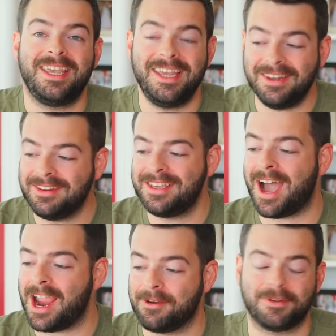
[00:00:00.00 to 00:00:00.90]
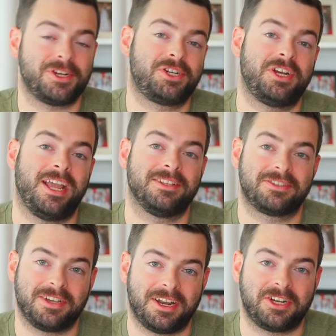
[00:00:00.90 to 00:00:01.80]
in the Irish and
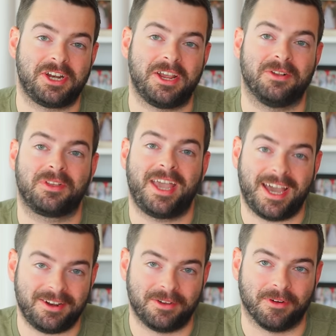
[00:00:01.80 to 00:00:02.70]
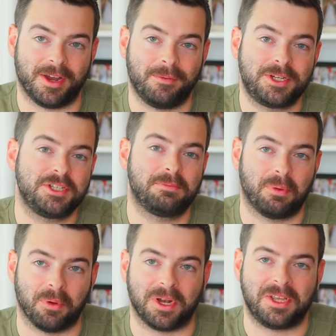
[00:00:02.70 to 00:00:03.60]
Scottish ale category, which is
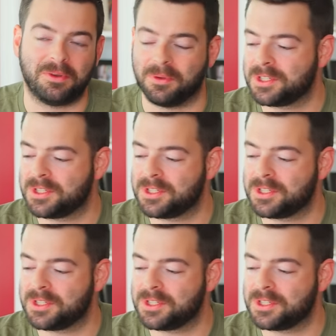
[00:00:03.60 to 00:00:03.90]
pretty cool.